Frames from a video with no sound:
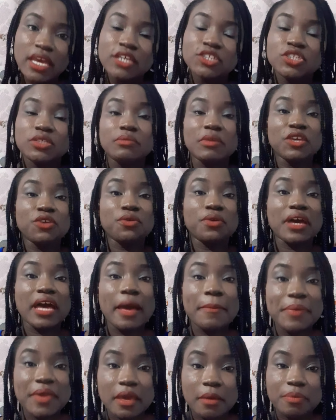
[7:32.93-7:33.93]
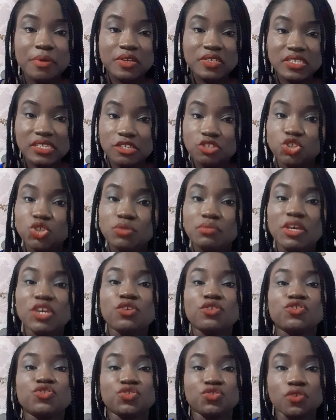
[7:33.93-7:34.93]
Should make you a happier person. Should make
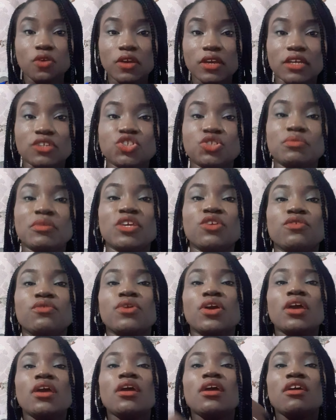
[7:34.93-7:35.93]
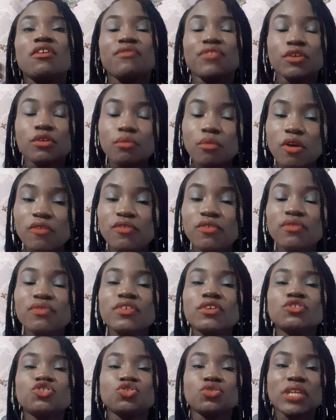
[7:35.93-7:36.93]
you stronger. Should make you feel more
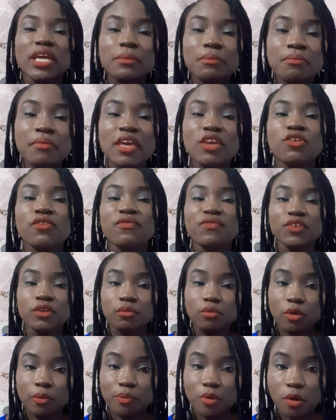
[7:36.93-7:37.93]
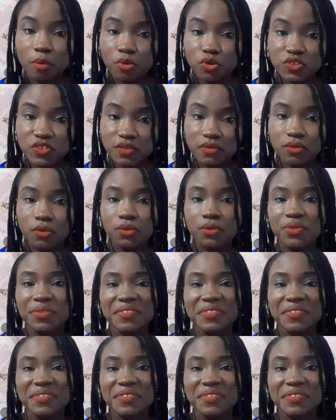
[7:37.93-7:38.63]
fulfilled. Should make you feel more purposeful.